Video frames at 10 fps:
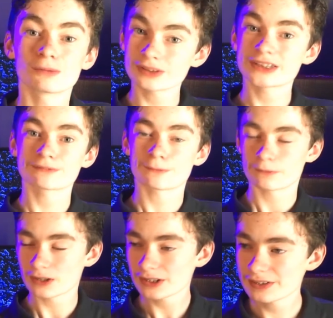What's up
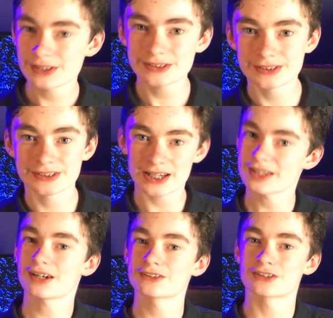everyone, this is
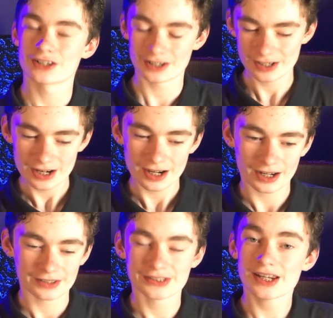Zany Hunter.
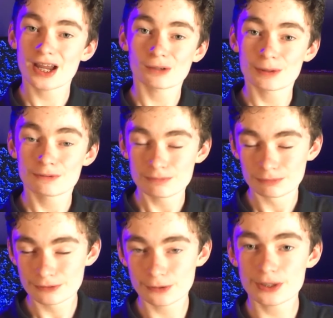Today I'll be
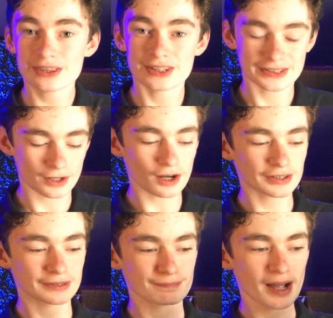reviewing this
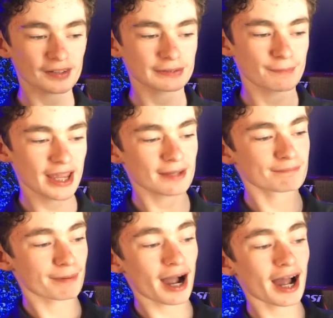awesome mouse
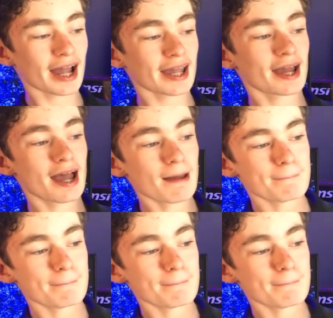made by